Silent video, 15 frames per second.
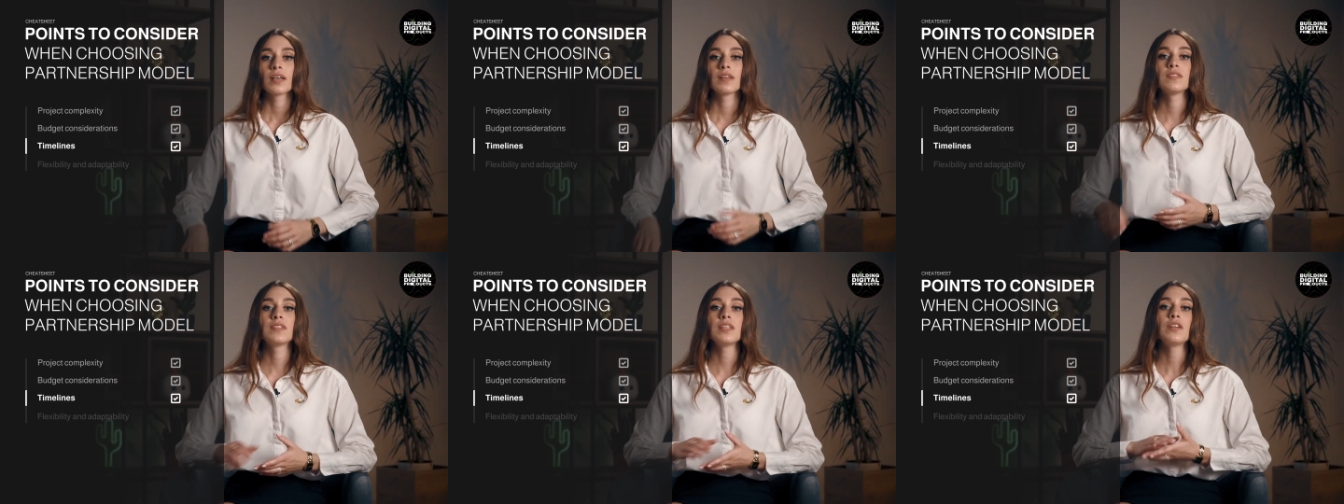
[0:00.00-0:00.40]

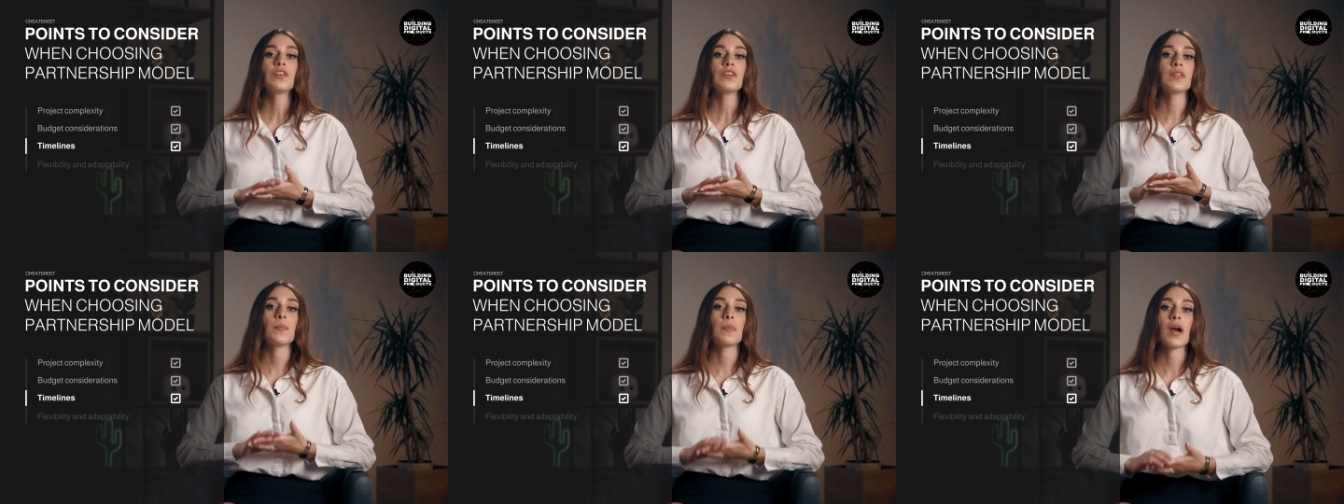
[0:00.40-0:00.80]

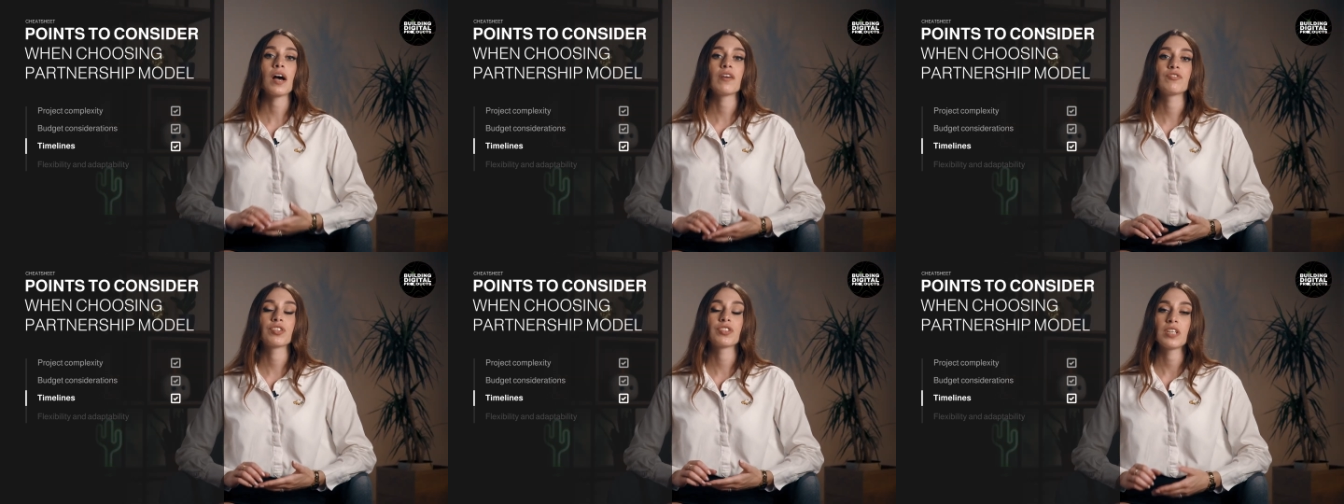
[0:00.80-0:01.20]
Consider the
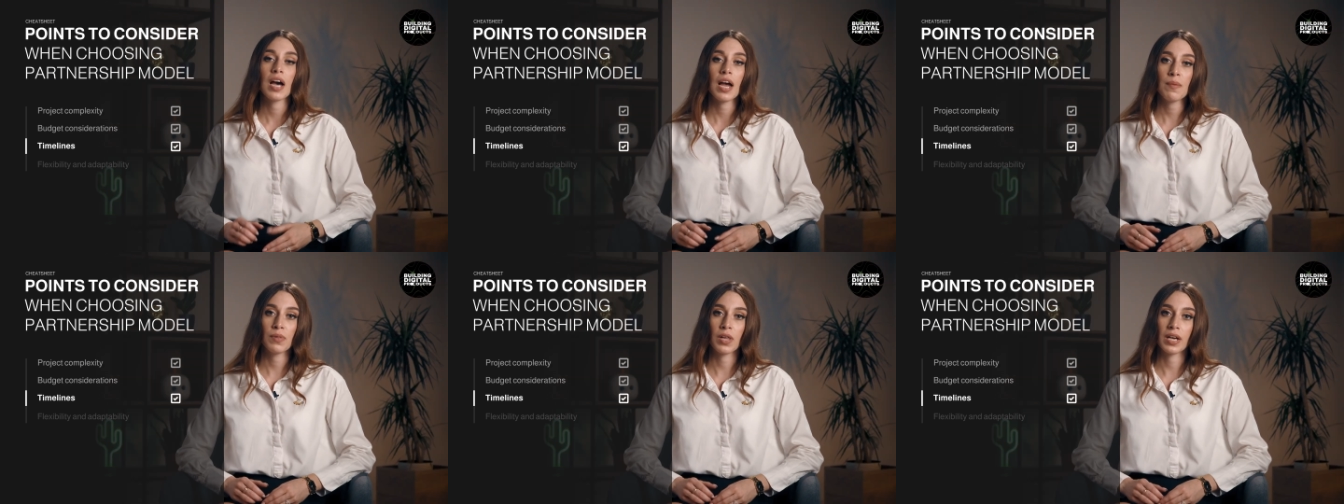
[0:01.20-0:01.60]
project
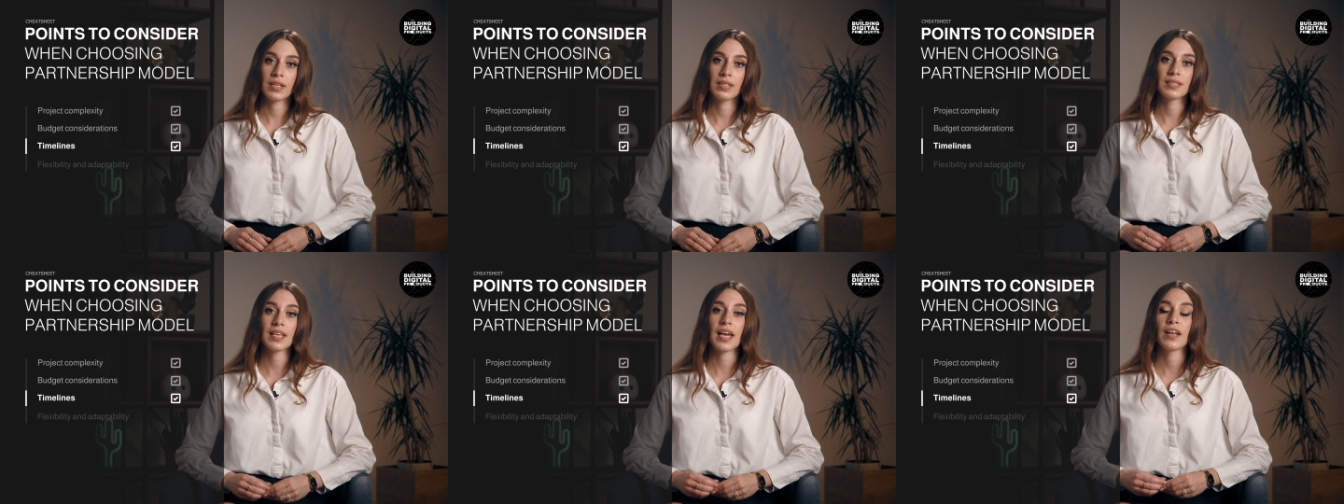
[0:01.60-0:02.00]

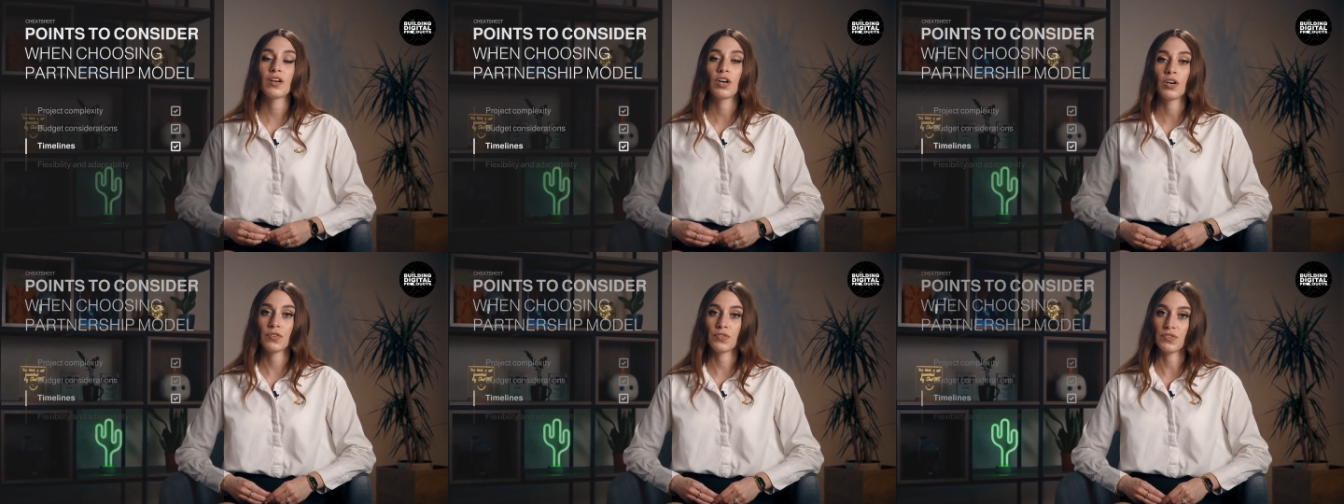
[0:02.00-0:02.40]
timelines and
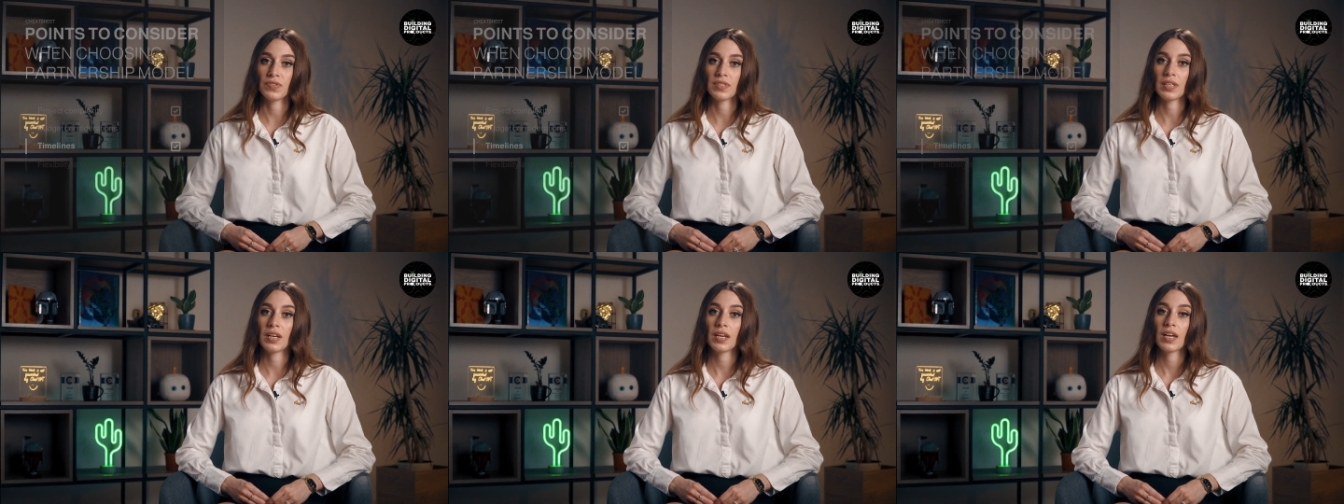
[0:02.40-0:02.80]

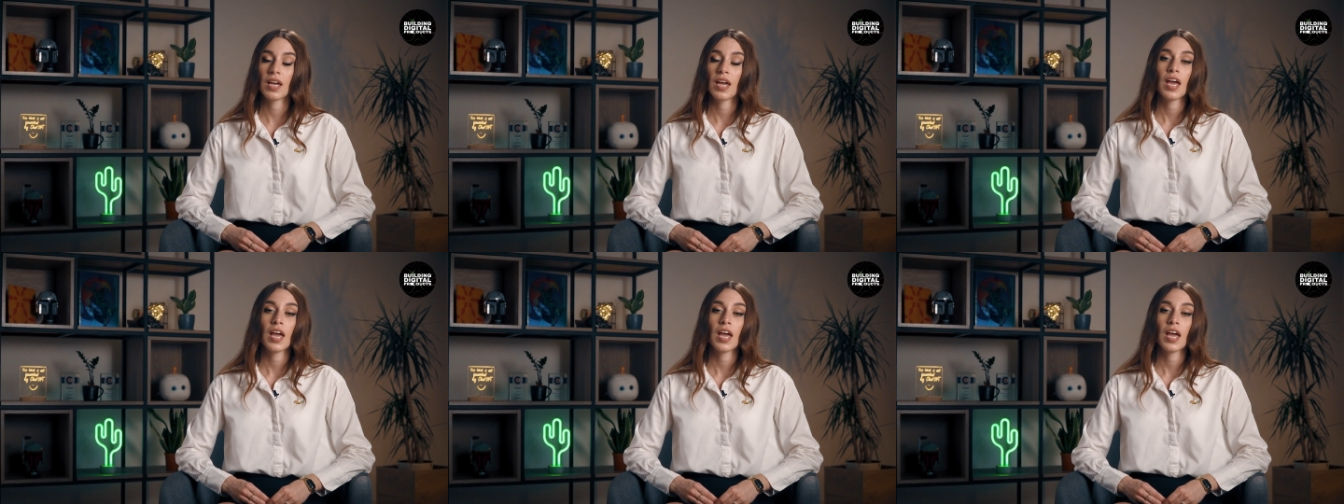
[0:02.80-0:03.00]
urgency.